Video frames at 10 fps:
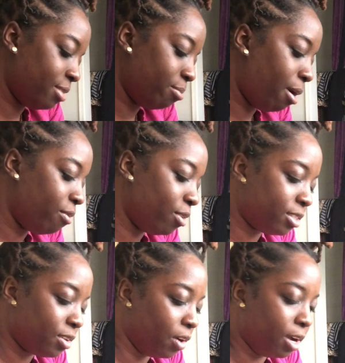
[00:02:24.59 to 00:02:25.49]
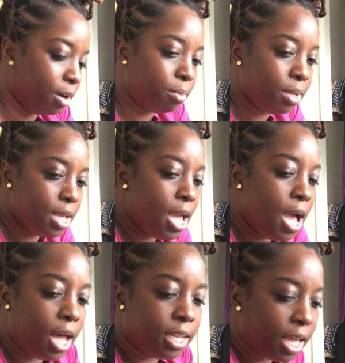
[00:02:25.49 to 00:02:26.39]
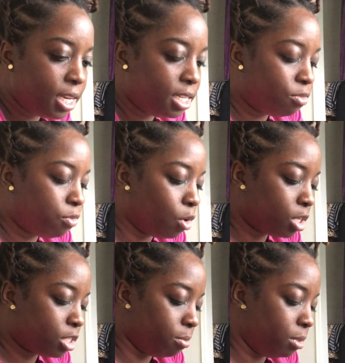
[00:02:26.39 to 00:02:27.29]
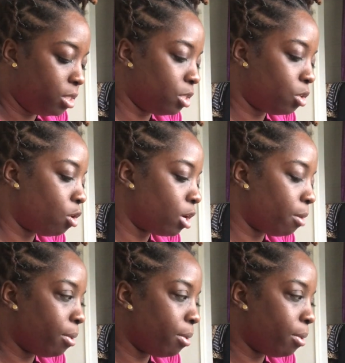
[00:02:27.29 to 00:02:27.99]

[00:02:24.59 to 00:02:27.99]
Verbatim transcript: My voice going up. A lot of these vlogs are me just talking,